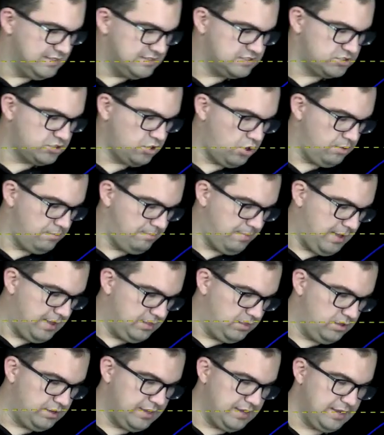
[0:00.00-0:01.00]
let's start by
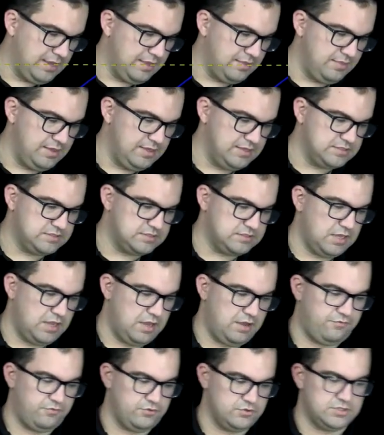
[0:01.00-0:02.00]
looking at this
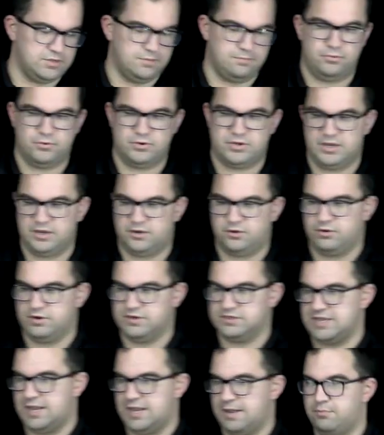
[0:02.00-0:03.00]
for some
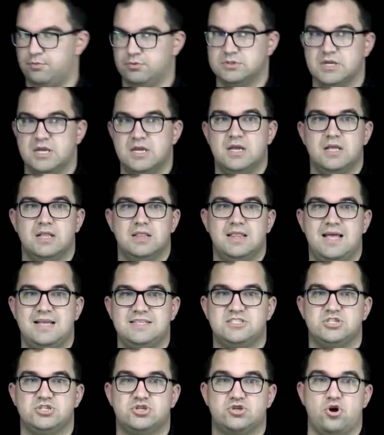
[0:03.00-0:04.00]
particular examples.
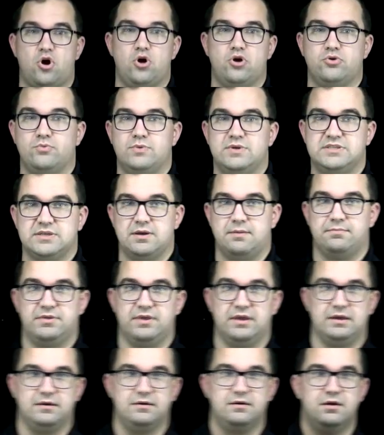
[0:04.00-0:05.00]
Let's start with
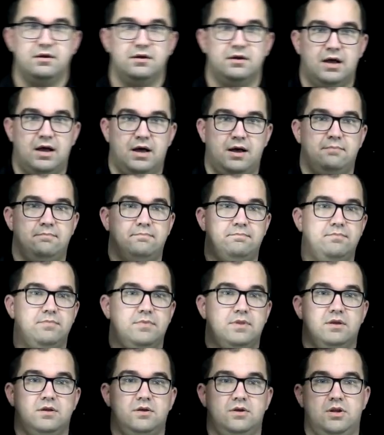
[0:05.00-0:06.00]
something,
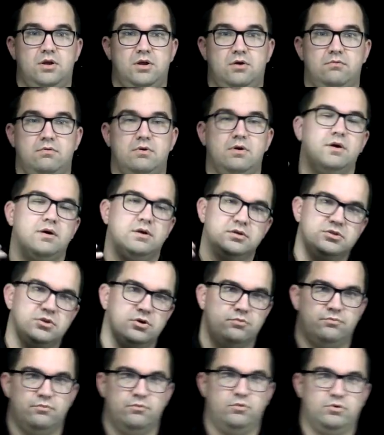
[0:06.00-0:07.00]
you know,
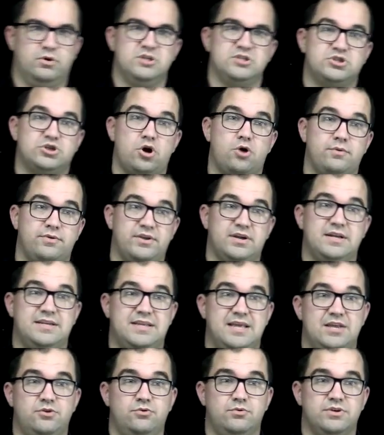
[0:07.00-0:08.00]
so we're going to start with a
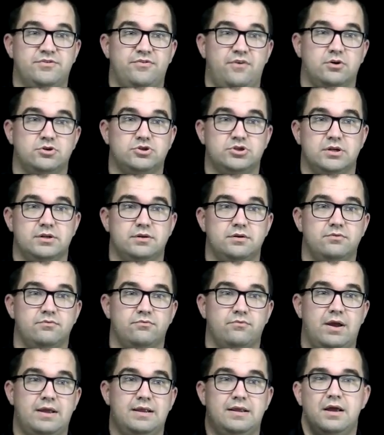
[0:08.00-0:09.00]
continuous function,
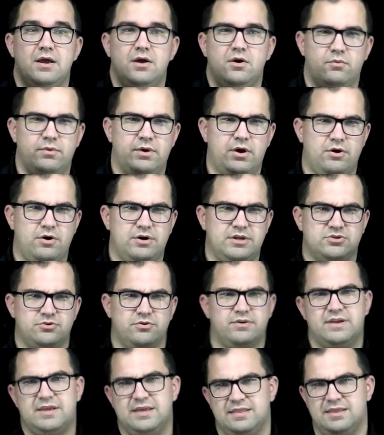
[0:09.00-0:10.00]
right? We already
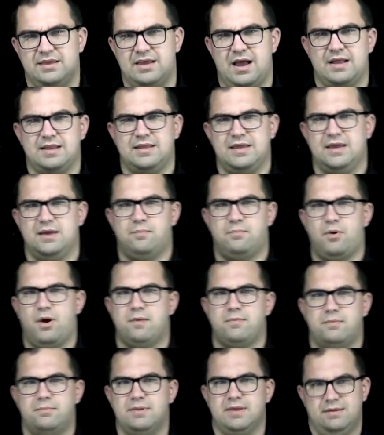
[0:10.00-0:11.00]
sort of get the idea
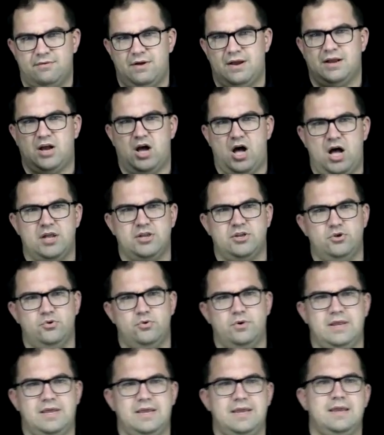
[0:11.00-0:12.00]
probably, right?
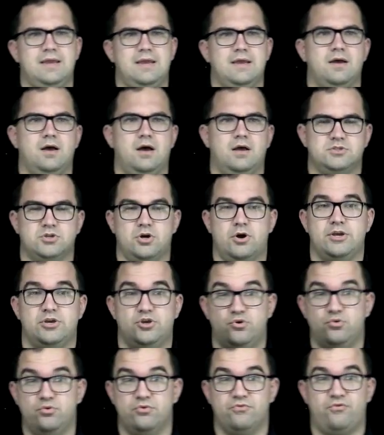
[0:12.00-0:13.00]

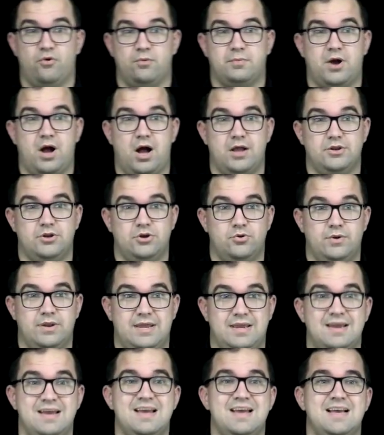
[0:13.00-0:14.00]
Uniform
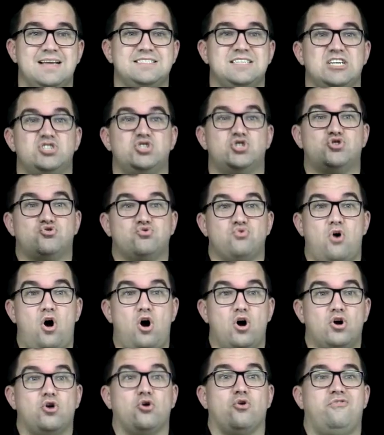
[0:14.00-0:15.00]
continuity is a
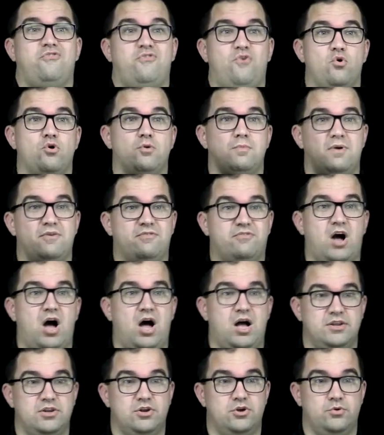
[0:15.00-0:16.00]
stronger form of
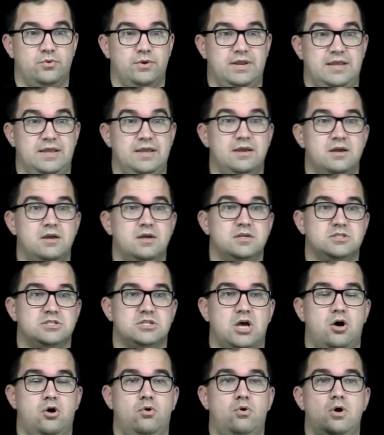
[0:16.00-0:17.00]
continuity.
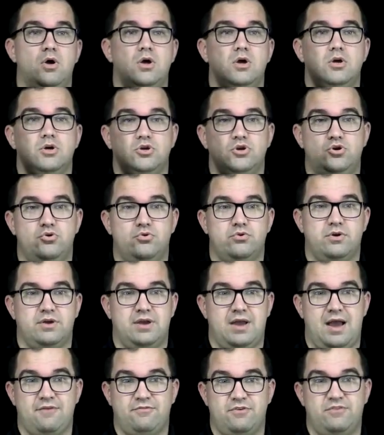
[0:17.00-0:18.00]
So
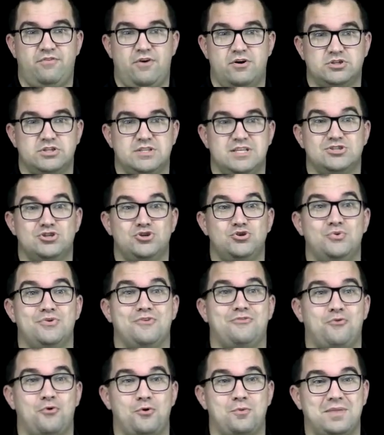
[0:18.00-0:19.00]
every function that's
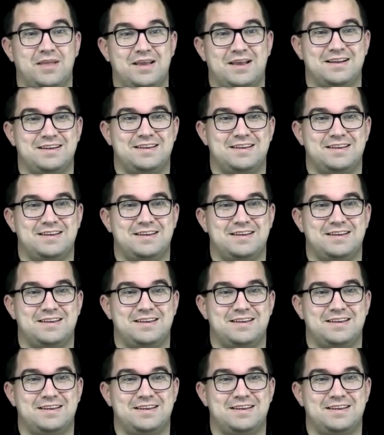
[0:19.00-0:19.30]
uniformly